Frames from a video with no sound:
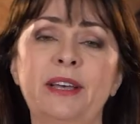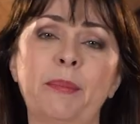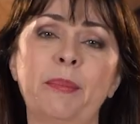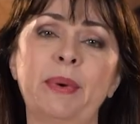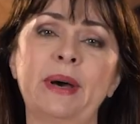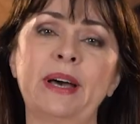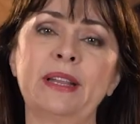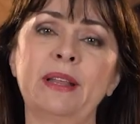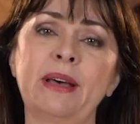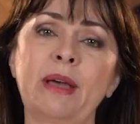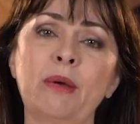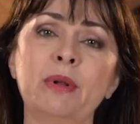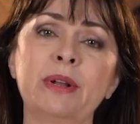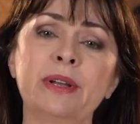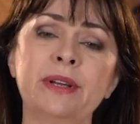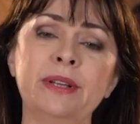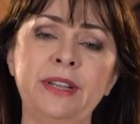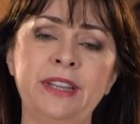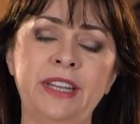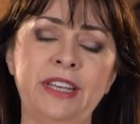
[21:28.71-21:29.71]
but I will
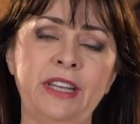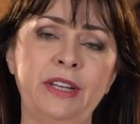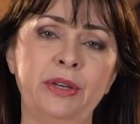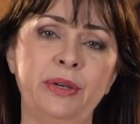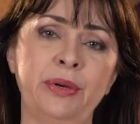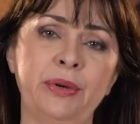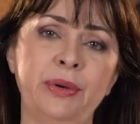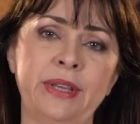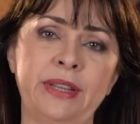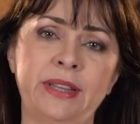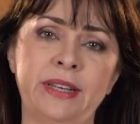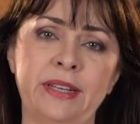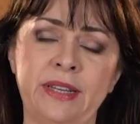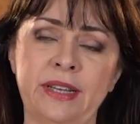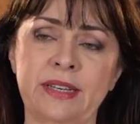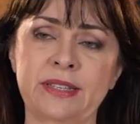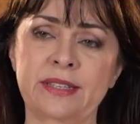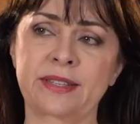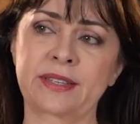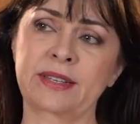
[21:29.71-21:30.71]
continue in the
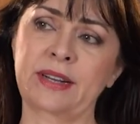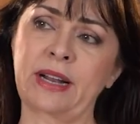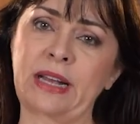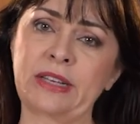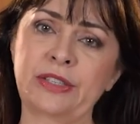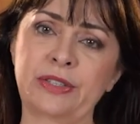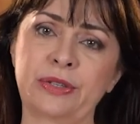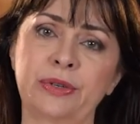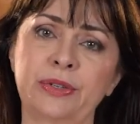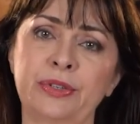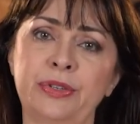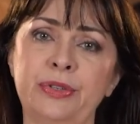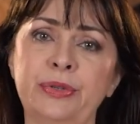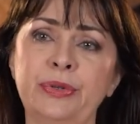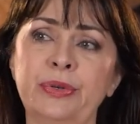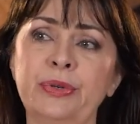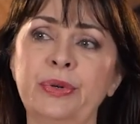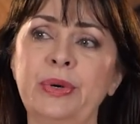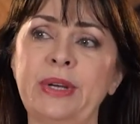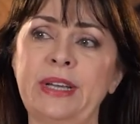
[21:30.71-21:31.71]
next class or
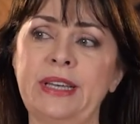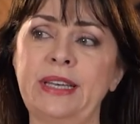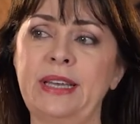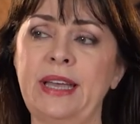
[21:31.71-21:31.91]
two